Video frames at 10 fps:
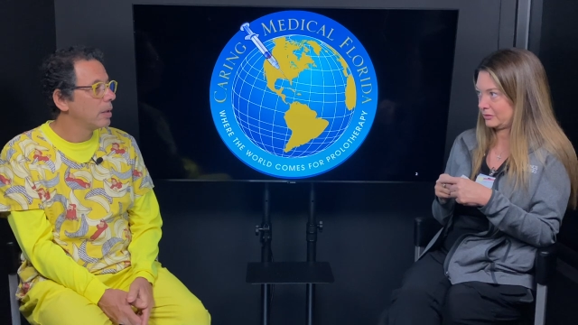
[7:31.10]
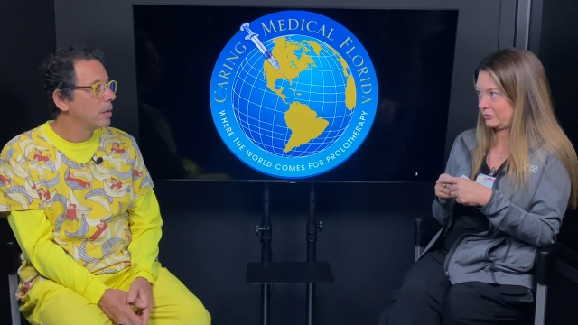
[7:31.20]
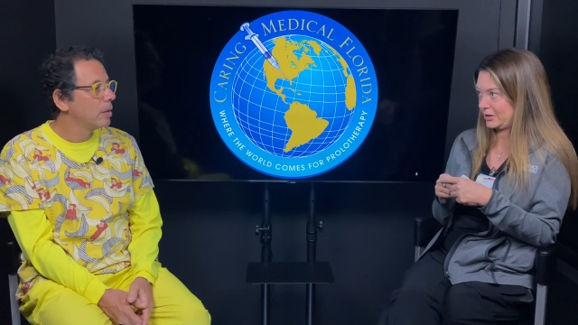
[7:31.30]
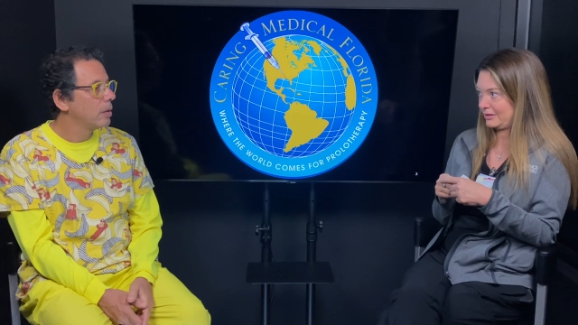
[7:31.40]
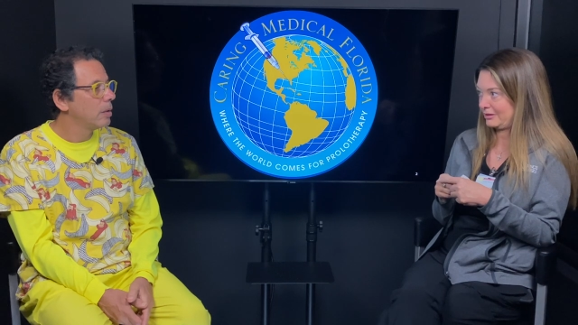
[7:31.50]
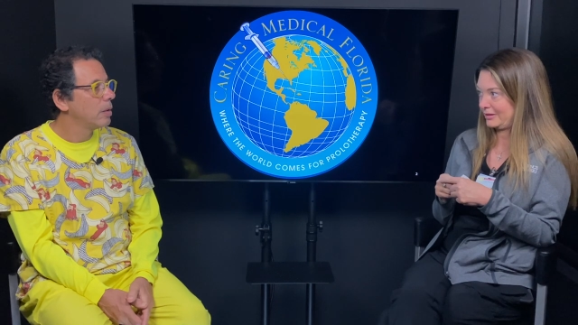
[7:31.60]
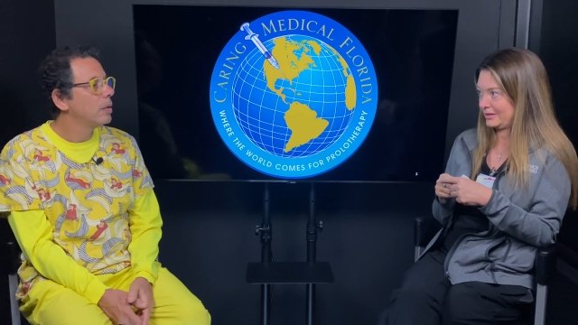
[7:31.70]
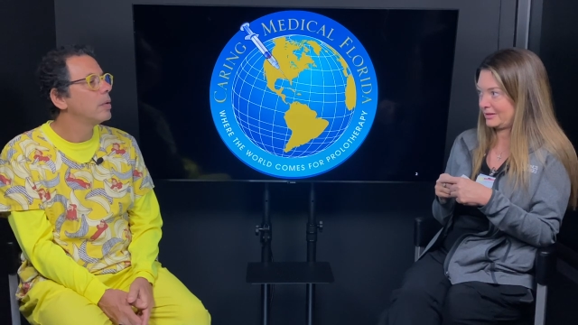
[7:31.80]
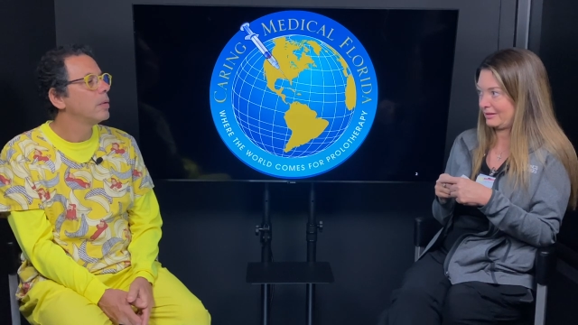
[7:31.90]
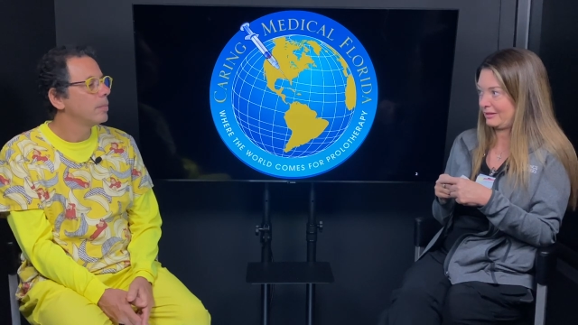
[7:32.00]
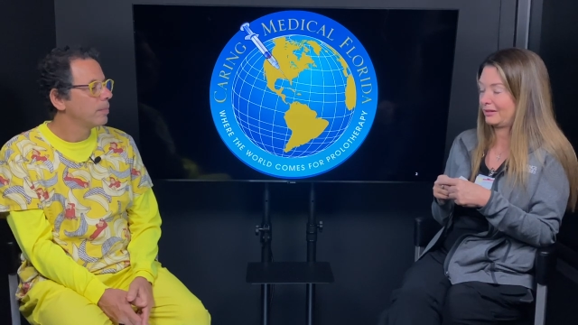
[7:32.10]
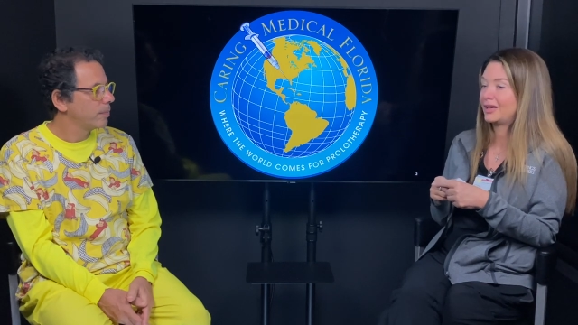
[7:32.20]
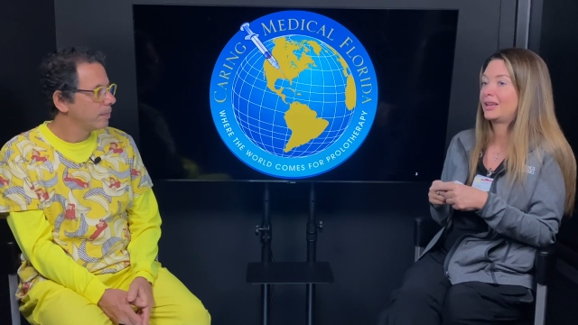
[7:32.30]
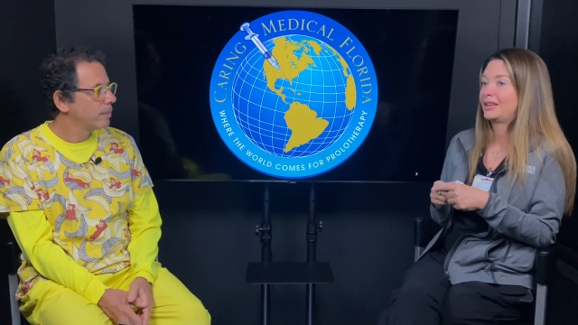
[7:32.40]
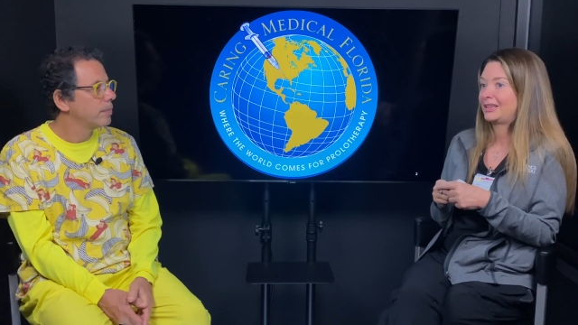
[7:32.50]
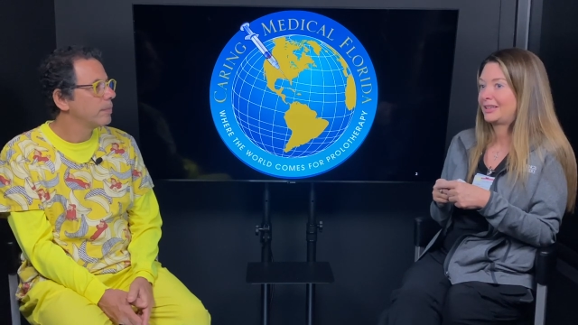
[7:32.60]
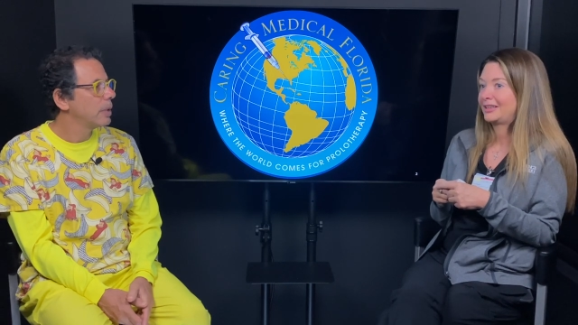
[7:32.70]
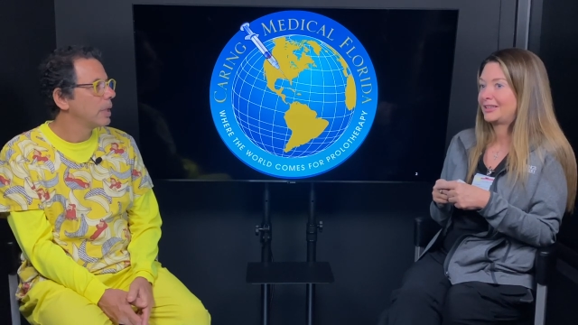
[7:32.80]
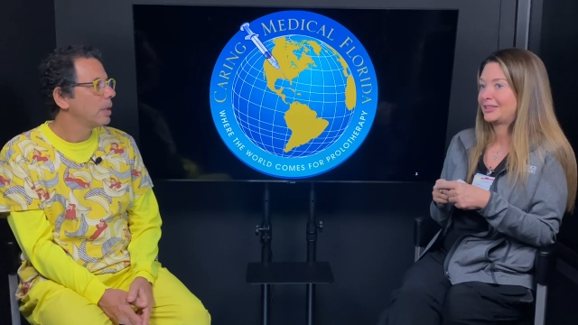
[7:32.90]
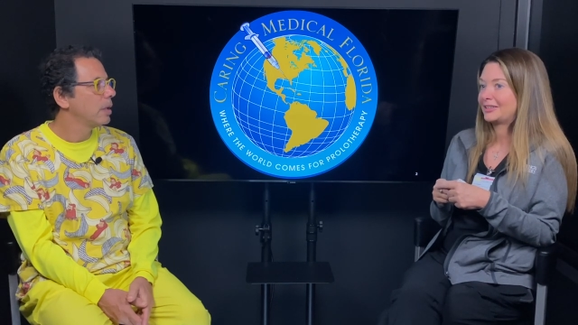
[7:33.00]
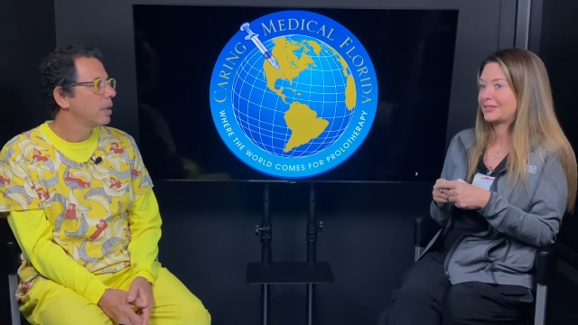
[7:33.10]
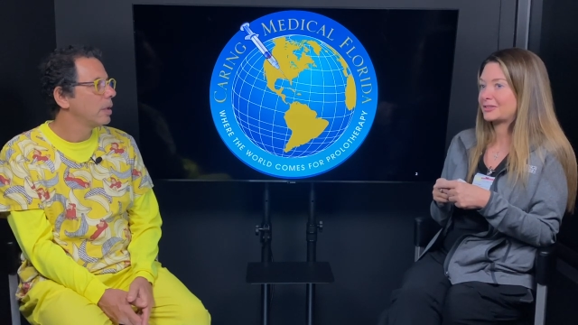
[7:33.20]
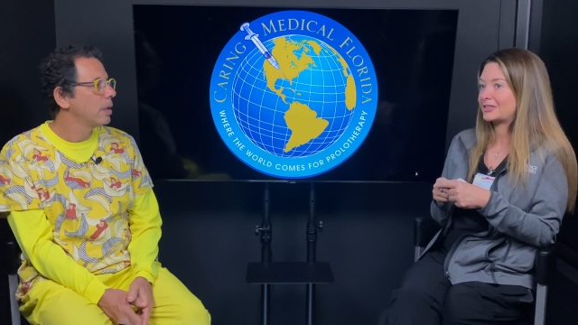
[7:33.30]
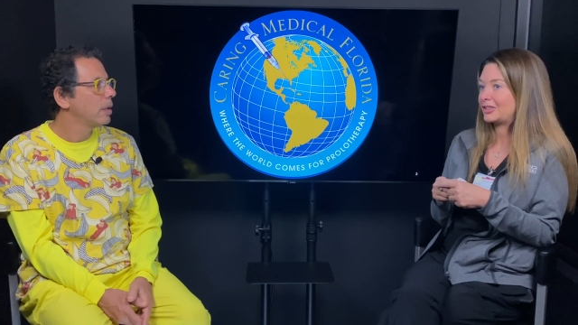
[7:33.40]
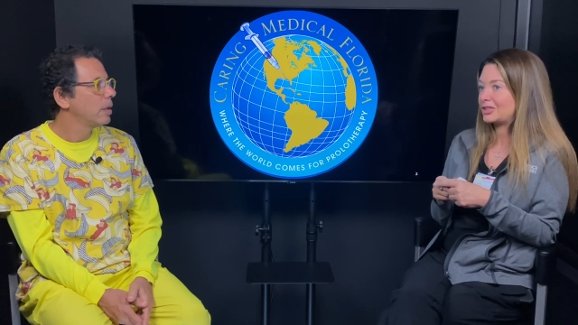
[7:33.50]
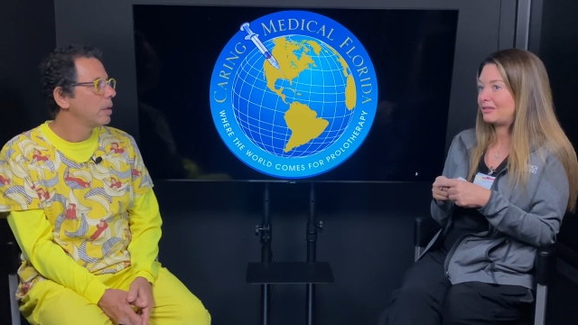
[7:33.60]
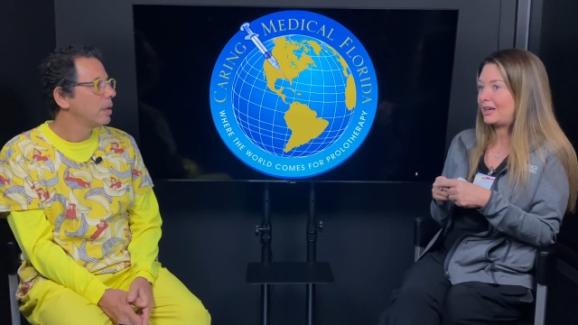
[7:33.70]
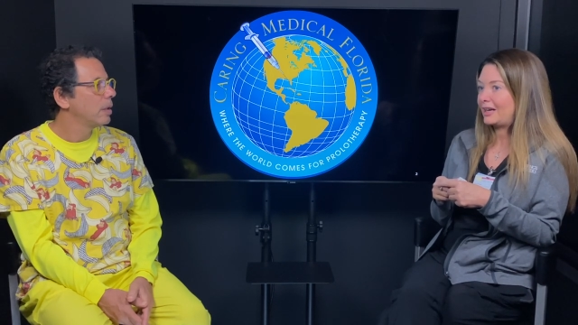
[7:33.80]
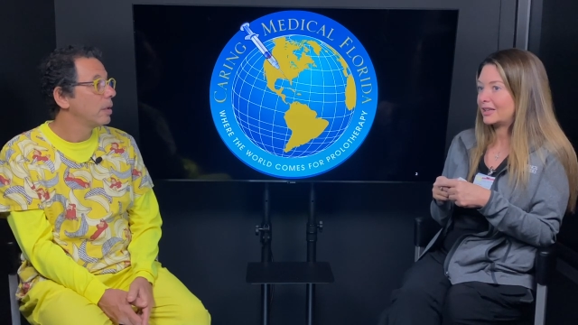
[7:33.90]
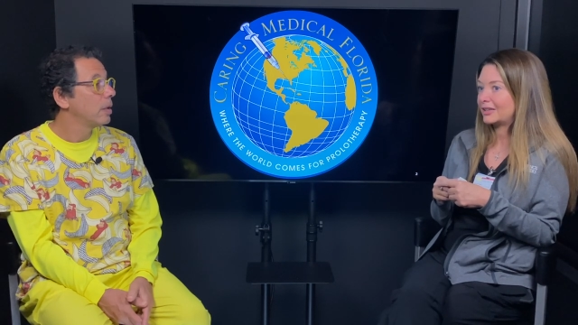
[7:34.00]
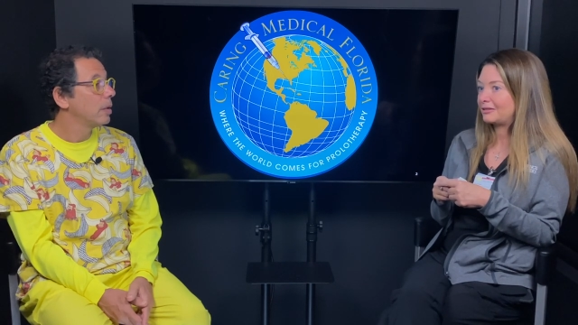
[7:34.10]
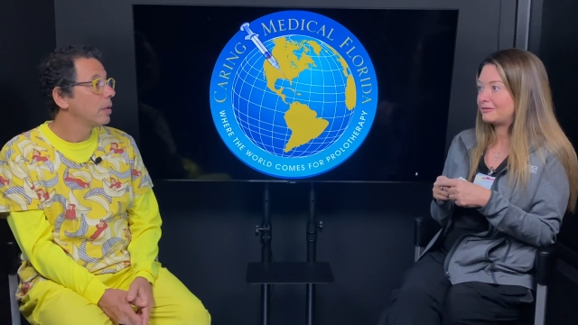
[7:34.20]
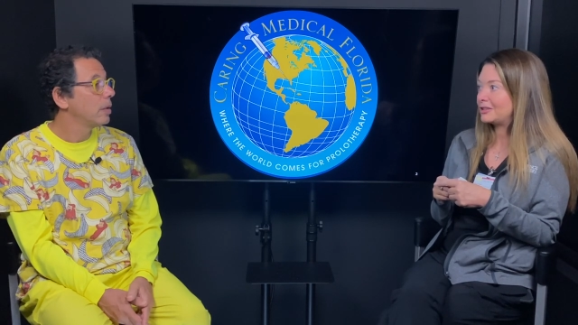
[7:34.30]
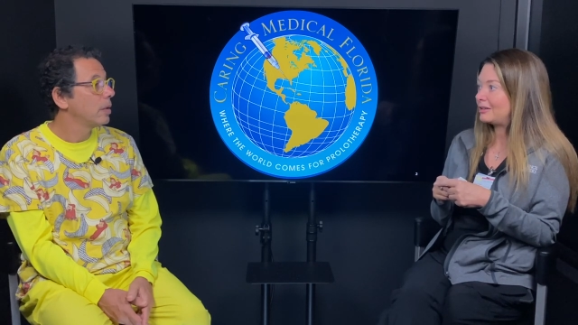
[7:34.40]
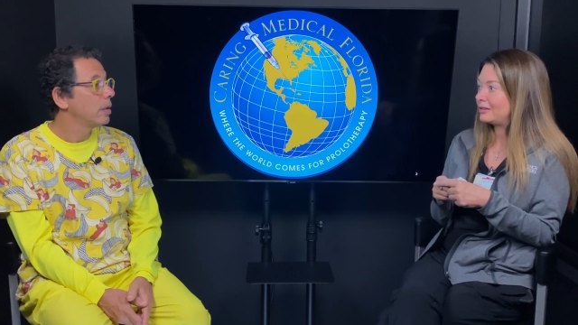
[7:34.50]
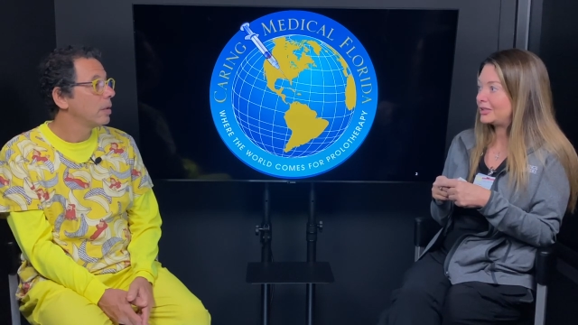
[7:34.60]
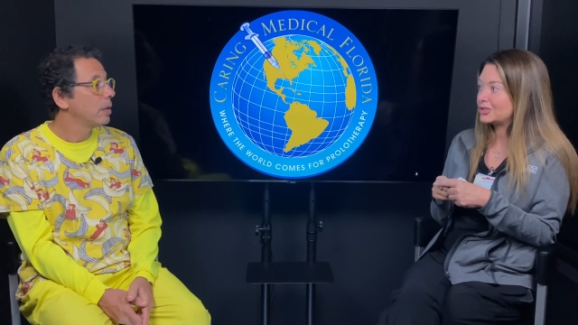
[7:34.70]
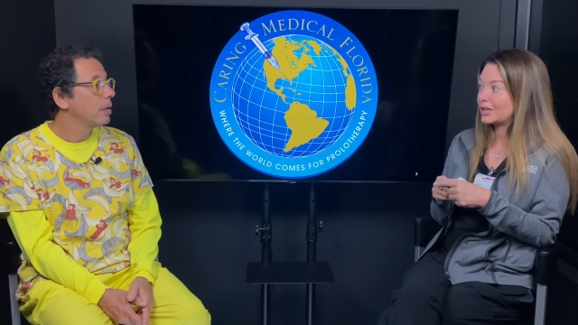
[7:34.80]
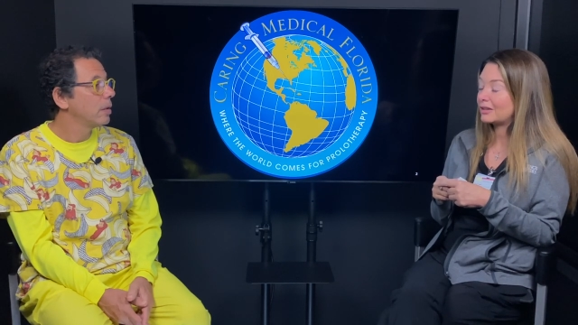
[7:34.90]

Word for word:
Speaker 1: results in the there's such a lack of knowledge,